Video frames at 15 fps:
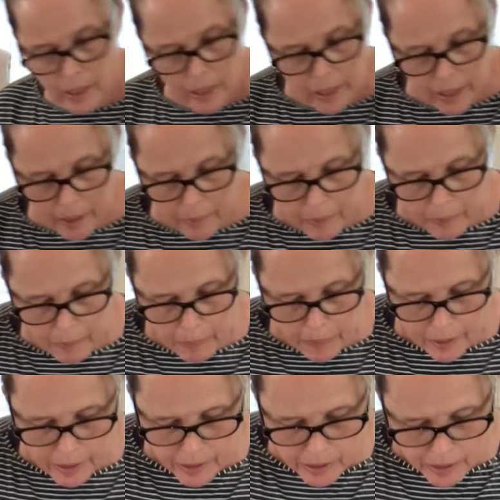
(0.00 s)
I'm going to
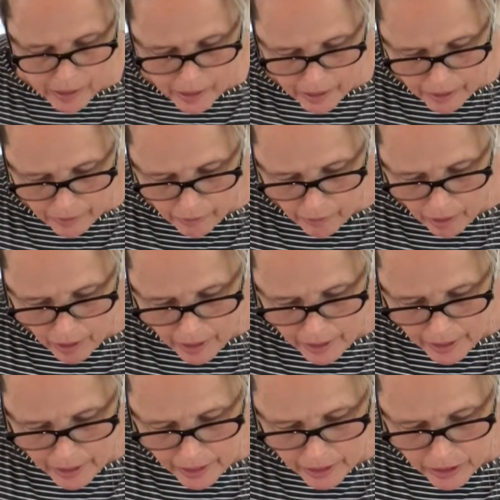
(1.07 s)
place the raw
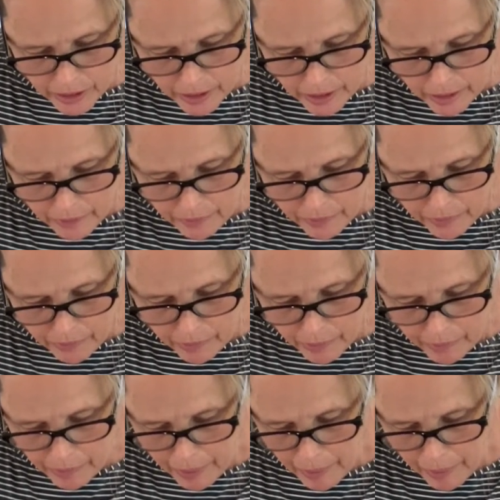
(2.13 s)
edge even where I